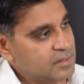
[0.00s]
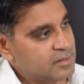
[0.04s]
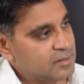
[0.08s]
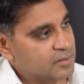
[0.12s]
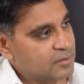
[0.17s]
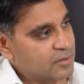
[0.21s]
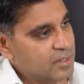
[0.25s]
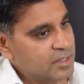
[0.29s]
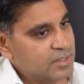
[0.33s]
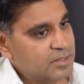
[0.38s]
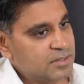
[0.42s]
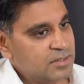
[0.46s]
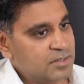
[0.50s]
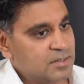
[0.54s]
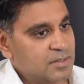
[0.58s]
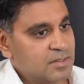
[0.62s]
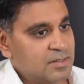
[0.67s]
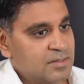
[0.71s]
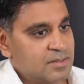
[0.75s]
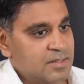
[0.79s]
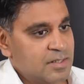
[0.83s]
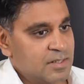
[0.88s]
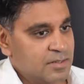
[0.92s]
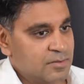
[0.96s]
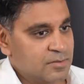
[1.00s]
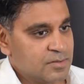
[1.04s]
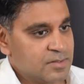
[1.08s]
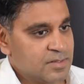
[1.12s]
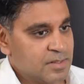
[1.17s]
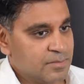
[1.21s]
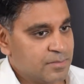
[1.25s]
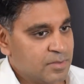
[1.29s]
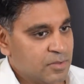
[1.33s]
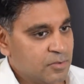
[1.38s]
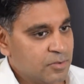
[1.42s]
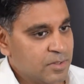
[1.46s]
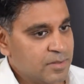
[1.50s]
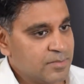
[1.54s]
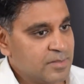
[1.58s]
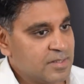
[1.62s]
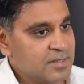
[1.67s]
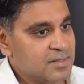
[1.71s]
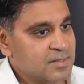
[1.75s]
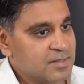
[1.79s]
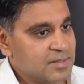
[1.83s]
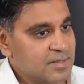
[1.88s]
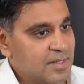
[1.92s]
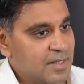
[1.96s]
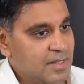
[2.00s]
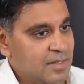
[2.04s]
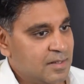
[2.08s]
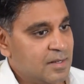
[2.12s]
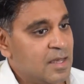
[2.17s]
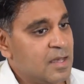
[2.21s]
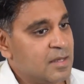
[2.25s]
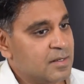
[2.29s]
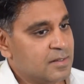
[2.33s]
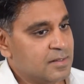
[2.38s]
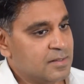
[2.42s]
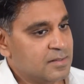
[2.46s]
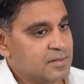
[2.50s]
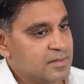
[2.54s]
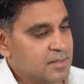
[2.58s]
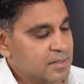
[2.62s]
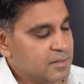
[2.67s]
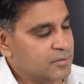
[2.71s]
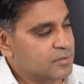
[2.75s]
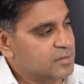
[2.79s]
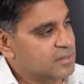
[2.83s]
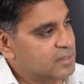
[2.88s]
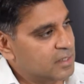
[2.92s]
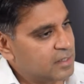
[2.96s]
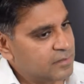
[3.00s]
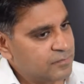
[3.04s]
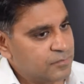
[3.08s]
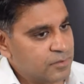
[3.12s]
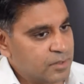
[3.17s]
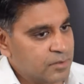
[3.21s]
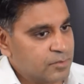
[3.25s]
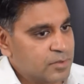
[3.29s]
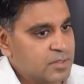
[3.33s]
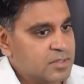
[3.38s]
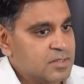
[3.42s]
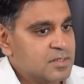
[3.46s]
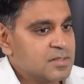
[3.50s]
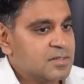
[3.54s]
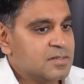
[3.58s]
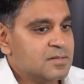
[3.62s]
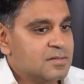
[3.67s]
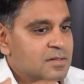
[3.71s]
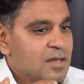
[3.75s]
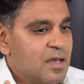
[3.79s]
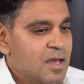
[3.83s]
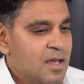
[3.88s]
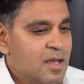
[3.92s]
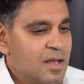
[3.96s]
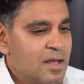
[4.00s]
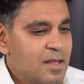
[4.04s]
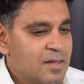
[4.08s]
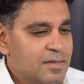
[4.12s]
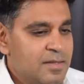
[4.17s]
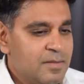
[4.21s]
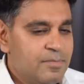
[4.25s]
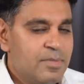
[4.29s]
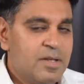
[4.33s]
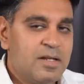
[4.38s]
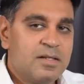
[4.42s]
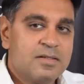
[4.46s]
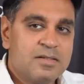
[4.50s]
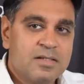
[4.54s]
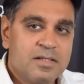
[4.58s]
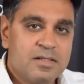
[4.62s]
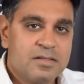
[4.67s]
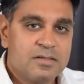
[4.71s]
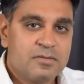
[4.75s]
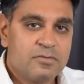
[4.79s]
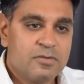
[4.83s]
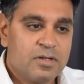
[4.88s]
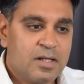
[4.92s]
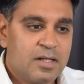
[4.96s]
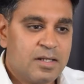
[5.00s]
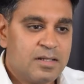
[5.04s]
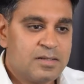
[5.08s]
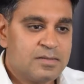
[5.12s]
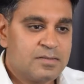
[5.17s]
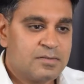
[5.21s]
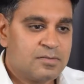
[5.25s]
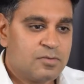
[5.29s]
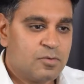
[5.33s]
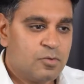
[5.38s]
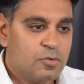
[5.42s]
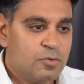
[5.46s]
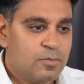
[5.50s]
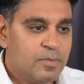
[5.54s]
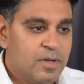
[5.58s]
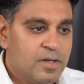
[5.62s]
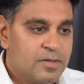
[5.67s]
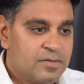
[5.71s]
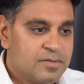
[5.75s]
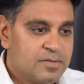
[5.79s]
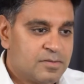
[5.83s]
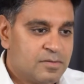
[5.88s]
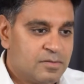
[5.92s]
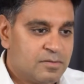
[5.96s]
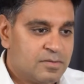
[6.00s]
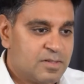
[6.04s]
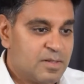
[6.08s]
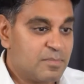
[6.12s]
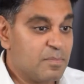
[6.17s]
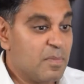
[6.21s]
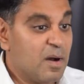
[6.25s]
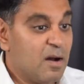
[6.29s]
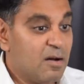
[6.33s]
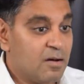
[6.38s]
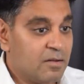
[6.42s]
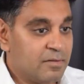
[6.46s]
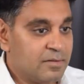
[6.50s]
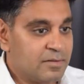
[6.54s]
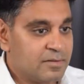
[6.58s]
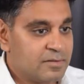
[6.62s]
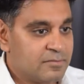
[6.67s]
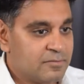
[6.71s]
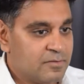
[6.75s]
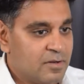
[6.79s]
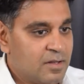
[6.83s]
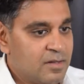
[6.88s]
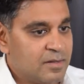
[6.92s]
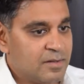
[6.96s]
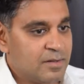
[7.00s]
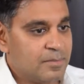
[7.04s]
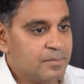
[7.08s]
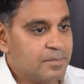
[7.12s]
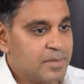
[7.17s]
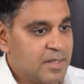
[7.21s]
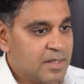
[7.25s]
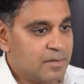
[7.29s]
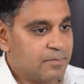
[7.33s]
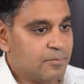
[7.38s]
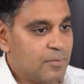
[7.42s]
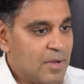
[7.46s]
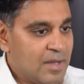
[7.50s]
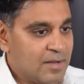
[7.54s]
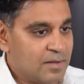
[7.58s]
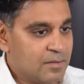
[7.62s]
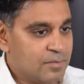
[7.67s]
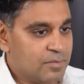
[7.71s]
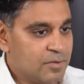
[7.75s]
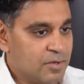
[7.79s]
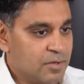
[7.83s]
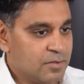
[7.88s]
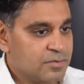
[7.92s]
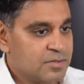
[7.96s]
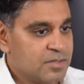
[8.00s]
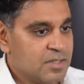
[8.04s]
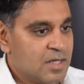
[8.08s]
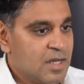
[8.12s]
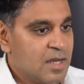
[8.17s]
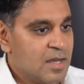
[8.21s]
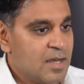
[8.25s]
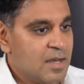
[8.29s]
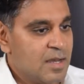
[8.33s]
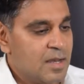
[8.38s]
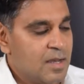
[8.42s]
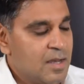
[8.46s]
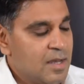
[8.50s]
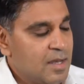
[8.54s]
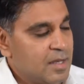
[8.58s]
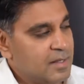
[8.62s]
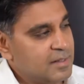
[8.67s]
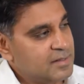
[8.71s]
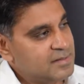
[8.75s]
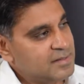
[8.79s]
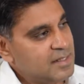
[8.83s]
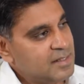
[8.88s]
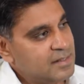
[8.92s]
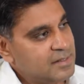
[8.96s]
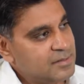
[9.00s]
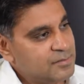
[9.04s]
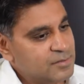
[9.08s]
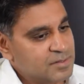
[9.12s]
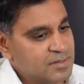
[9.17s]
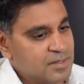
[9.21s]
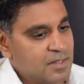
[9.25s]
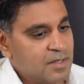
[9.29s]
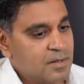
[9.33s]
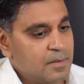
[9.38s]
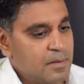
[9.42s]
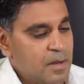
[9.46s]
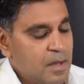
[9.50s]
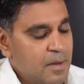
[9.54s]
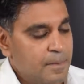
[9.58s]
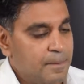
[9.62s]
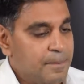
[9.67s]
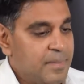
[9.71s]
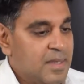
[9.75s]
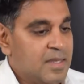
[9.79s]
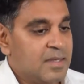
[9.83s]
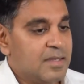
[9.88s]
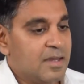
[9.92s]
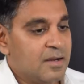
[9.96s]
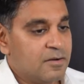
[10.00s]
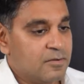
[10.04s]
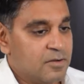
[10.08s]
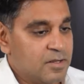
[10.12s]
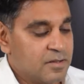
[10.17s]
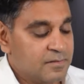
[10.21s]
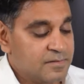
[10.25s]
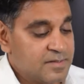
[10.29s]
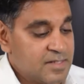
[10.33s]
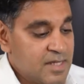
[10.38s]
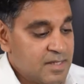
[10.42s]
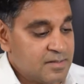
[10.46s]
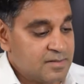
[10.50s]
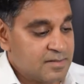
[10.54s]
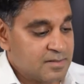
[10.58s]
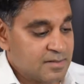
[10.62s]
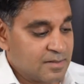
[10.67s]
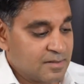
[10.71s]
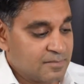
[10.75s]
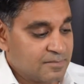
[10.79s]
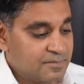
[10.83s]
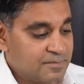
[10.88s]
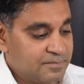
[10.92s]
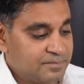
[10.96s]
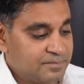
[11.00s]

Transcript: integration, continuous deployments, and then continuous delivery, which is the ability to release almost on demand rather than a big bang approach. And he said this was a big area of testing.